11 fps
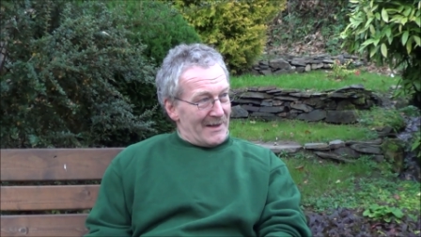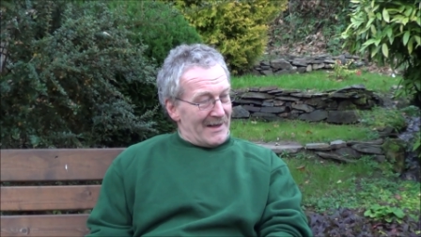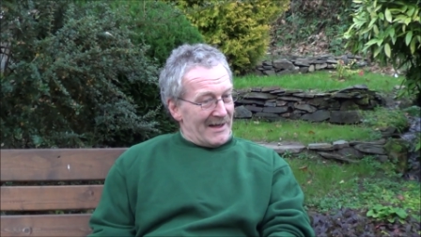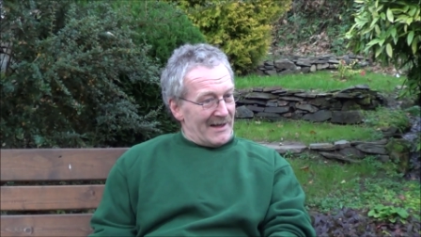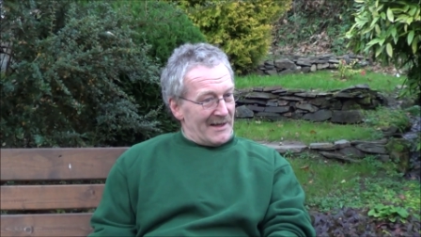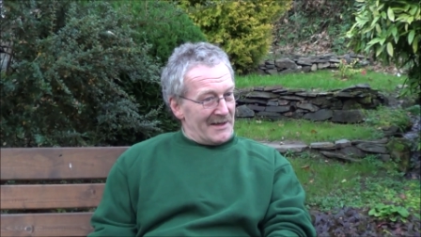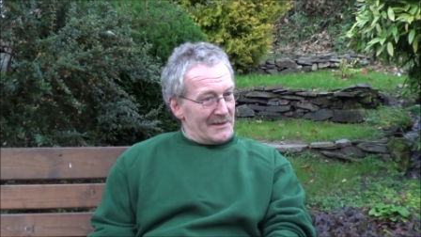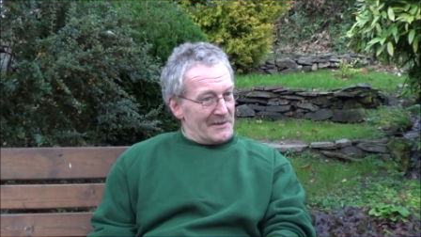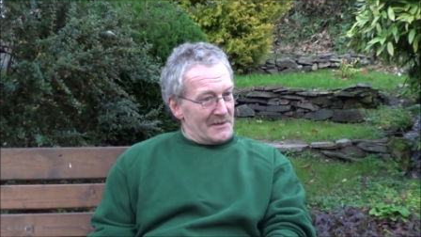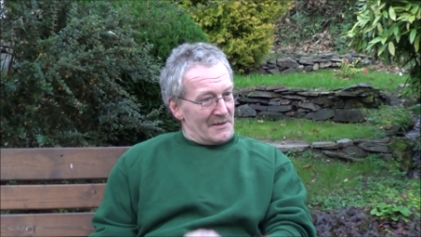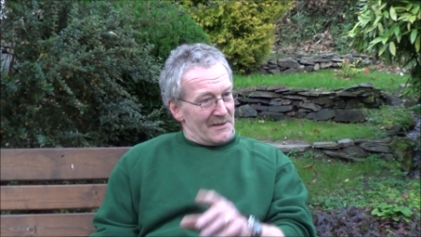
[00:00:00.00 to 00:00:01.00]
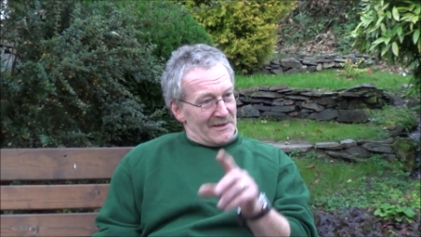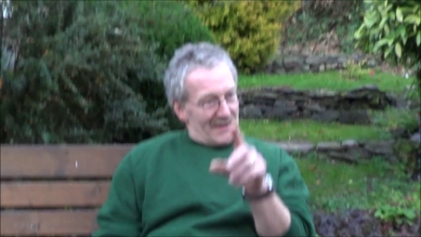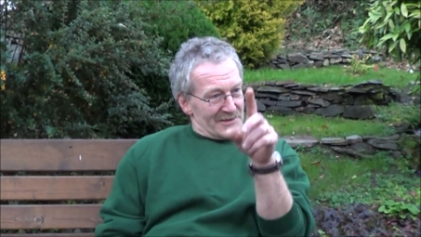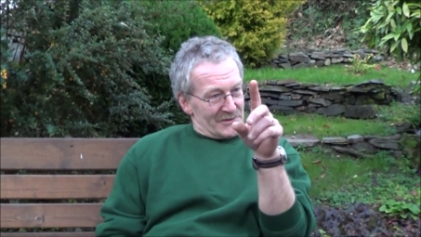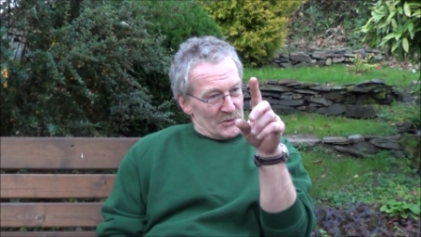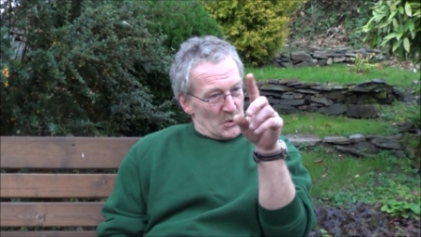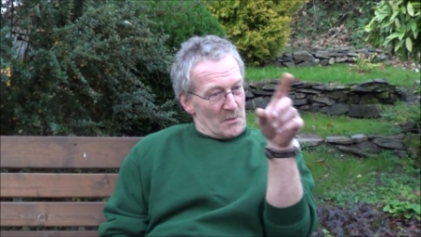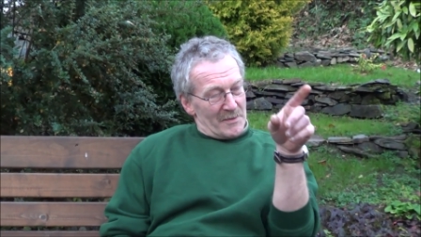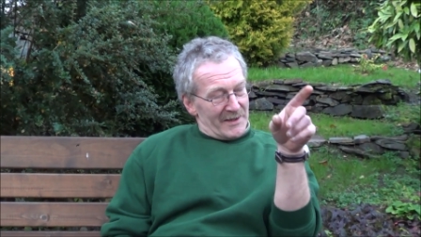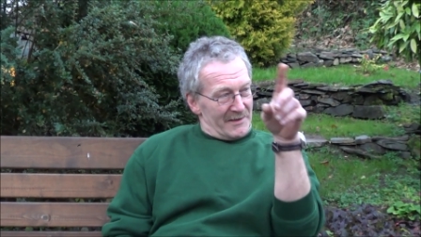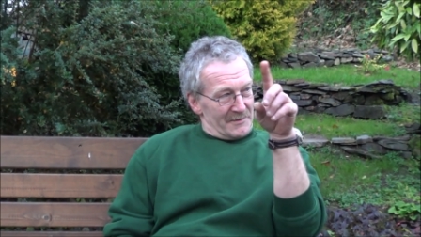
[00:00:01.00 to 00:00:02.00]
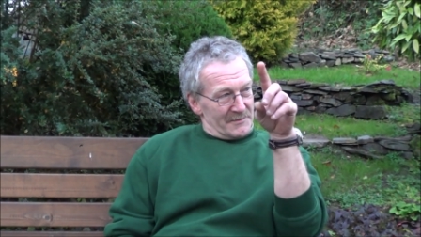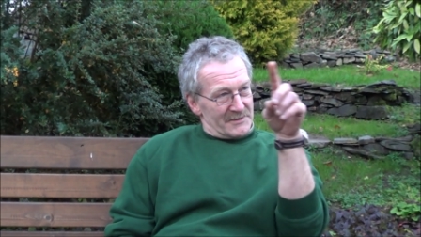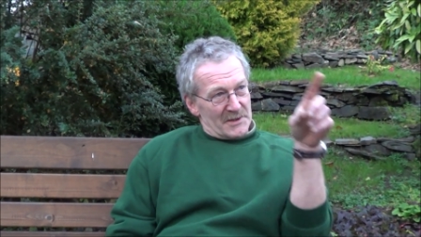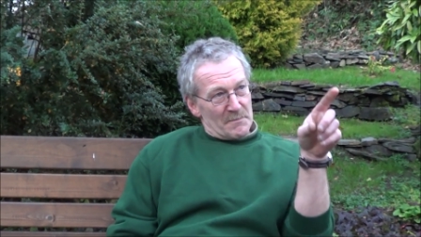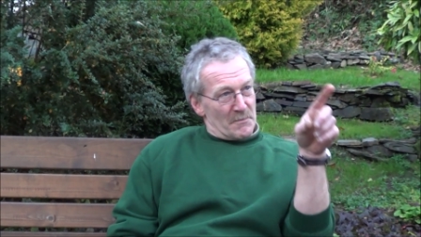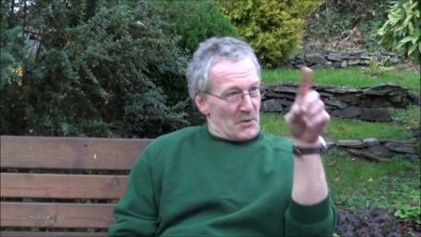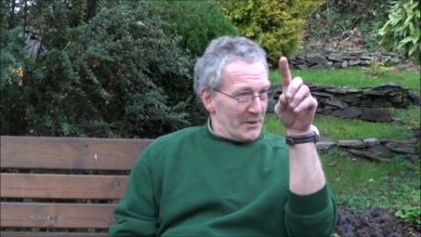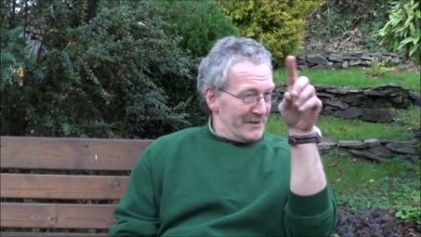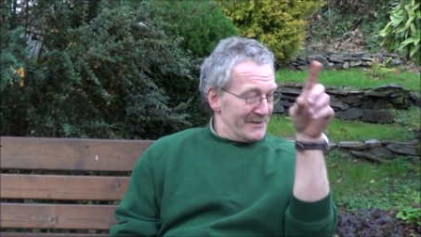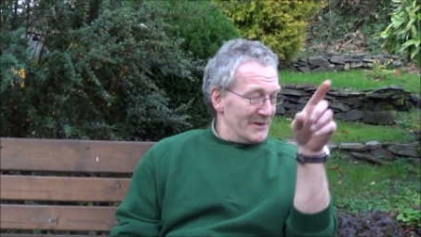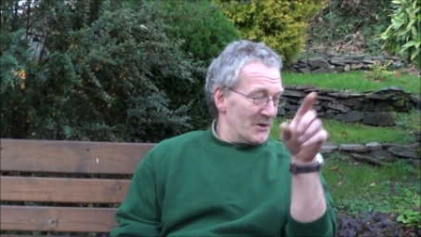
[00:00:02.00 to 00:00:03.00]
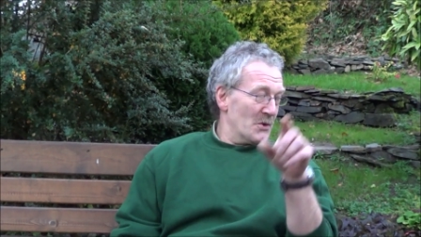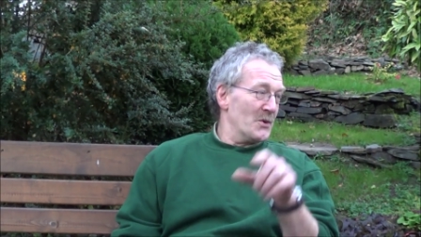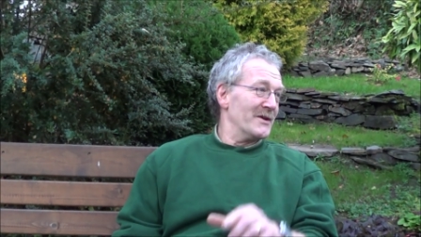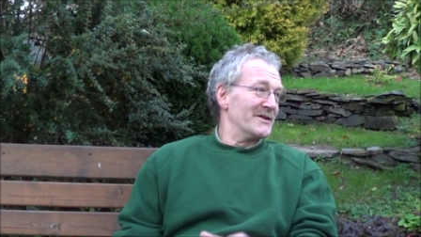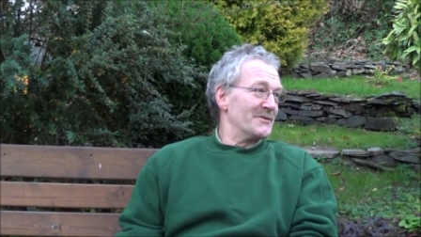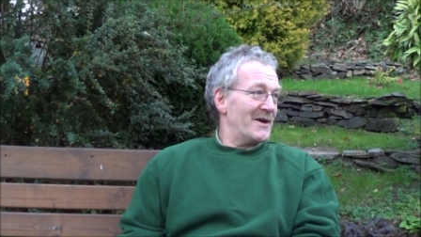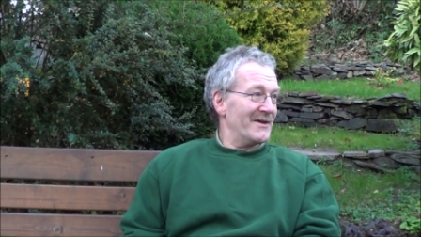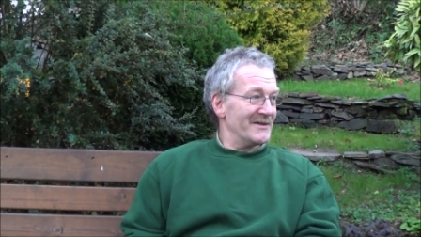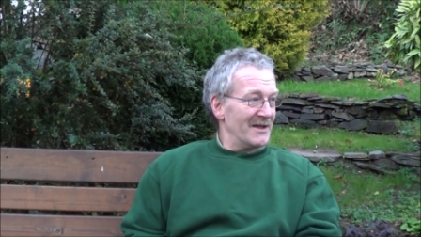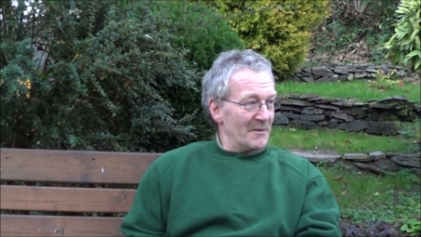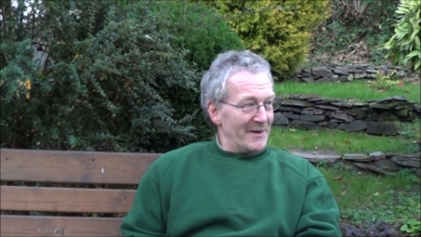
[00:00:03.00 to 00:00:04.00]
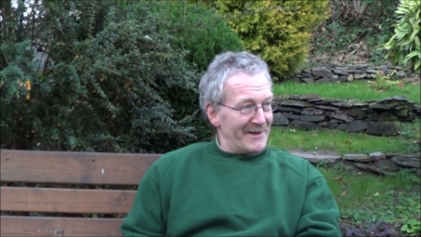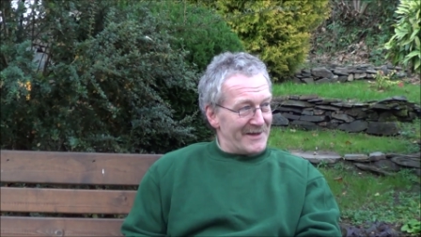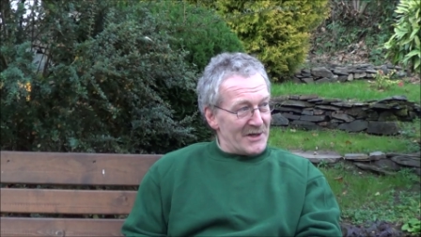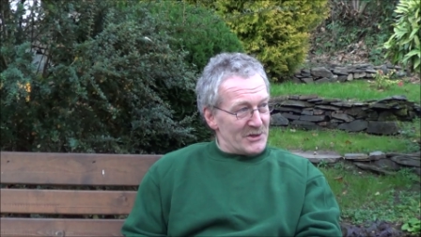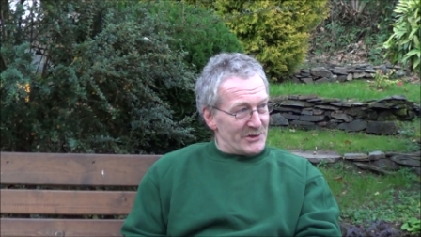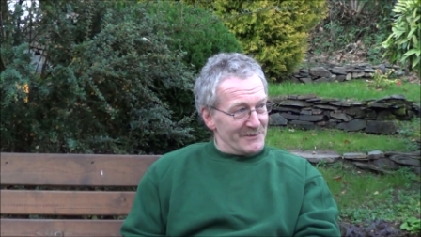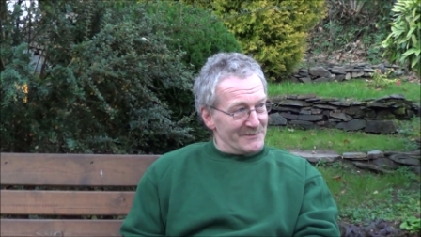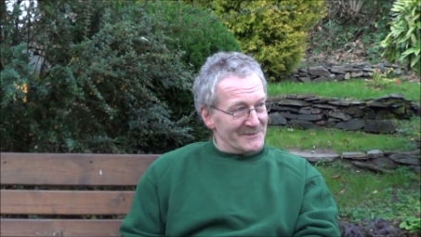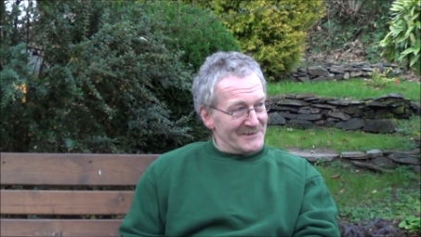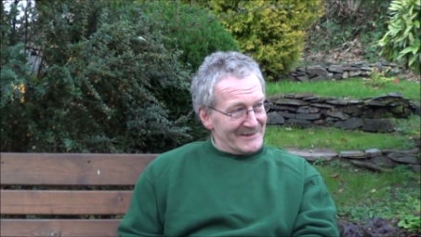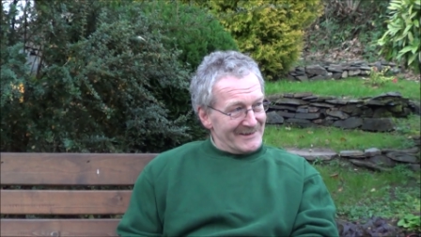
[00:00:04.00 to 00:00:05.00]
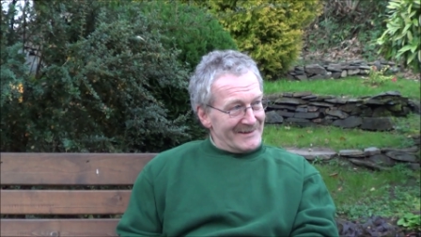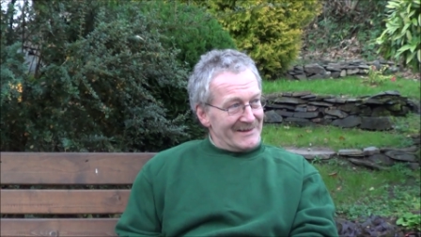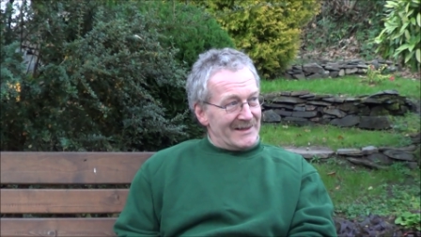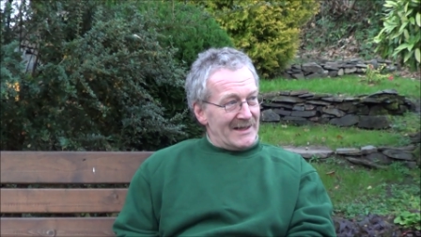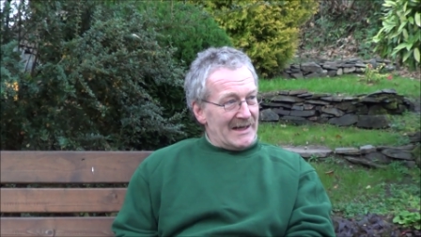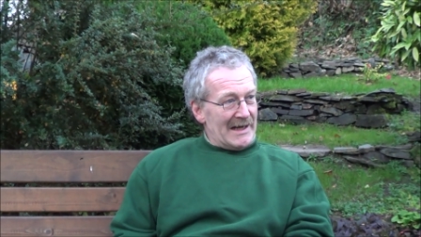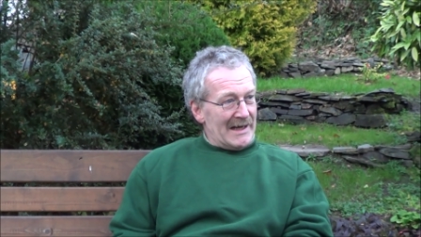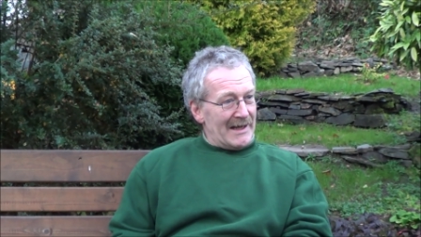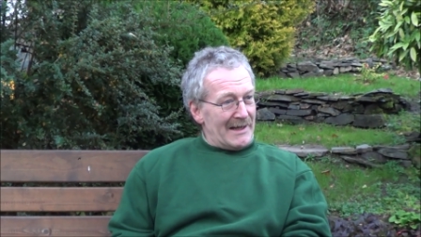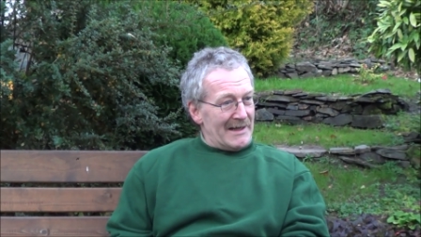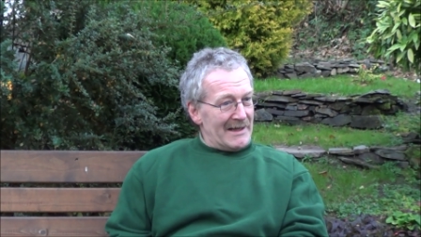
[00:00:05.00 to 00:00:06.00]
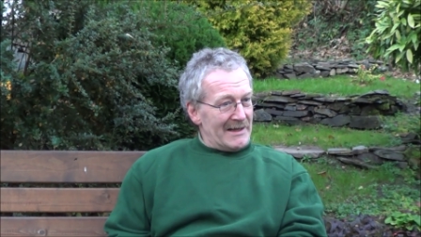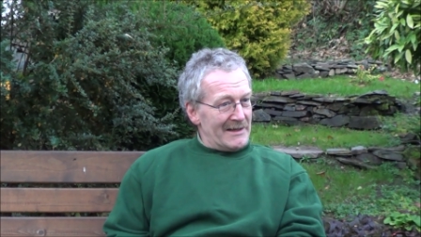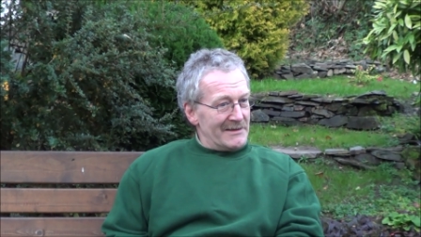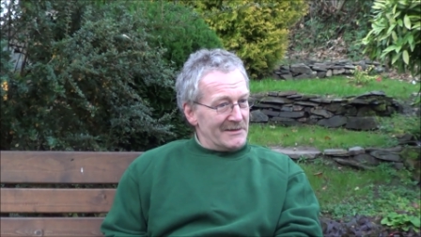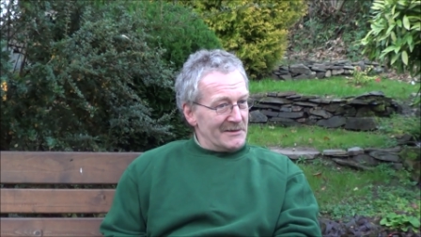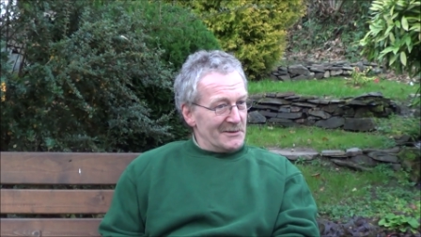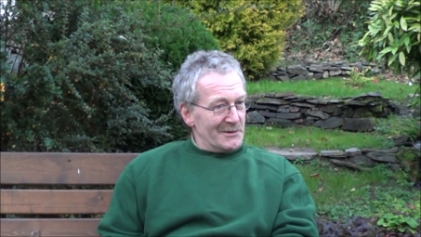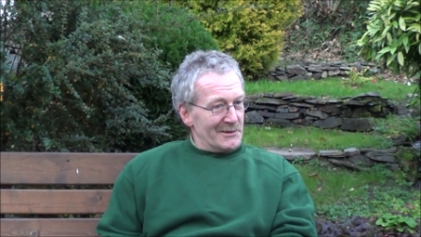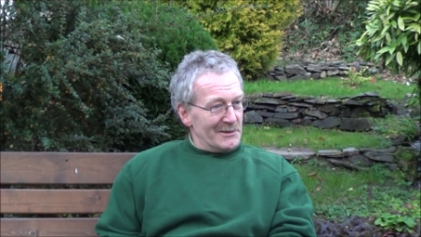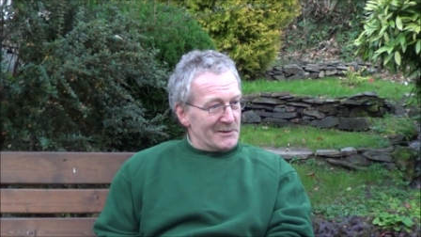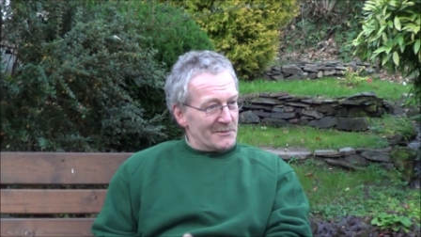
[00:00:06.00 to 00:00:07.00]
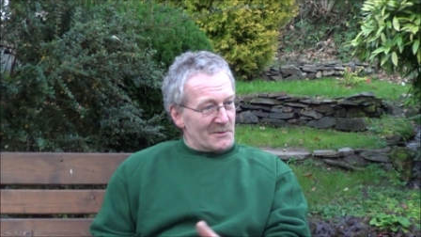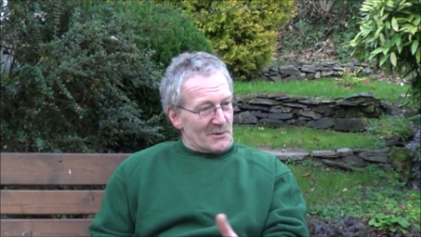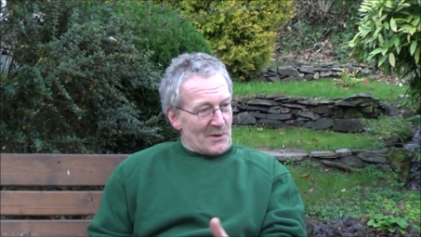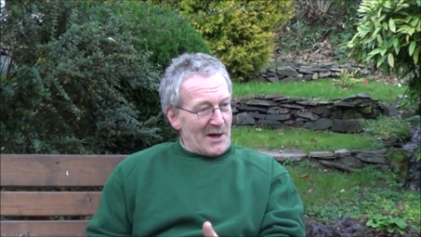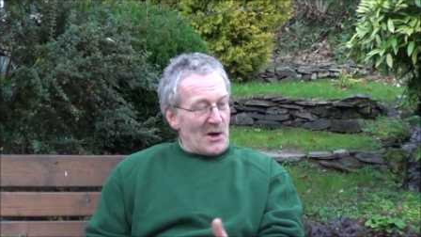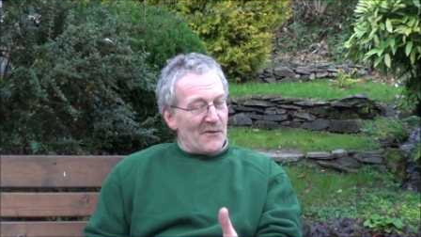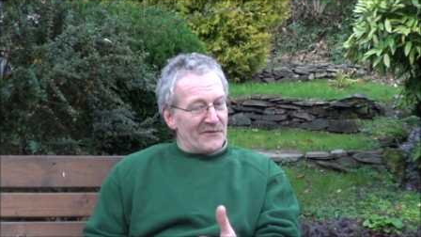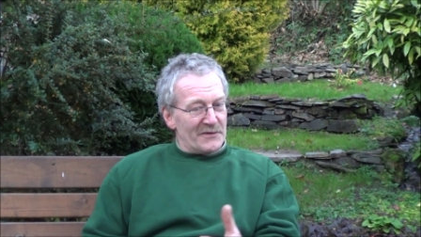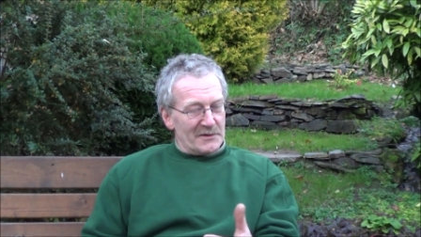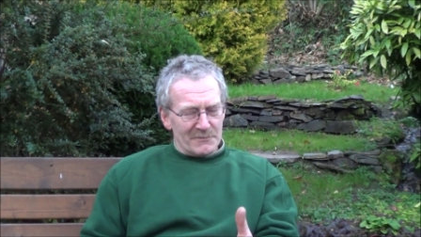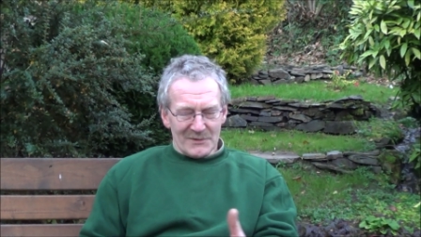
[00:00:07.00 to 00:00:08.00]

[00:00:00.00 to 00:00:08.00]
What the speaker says: And there's normally some point in the corners where there's a little bit of tension, and quite often,